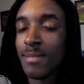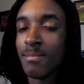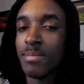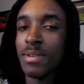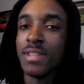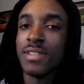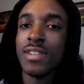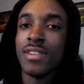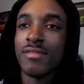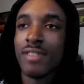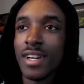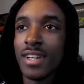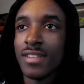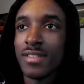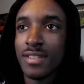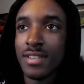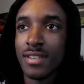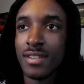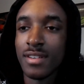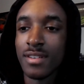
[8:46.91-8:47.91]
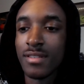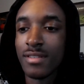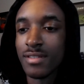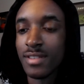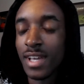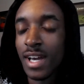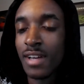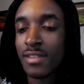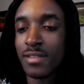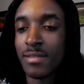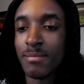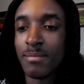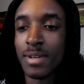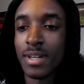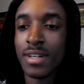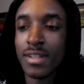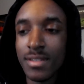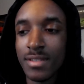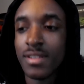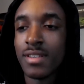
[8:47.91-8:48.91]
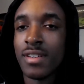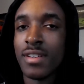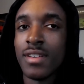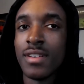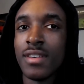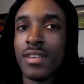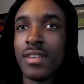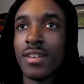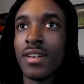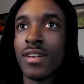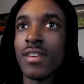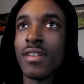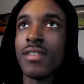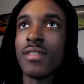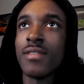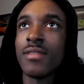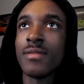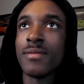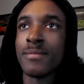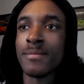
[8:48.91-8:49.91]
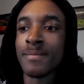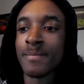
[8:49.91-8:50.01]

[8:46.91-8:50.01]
BC Racing, $1,000.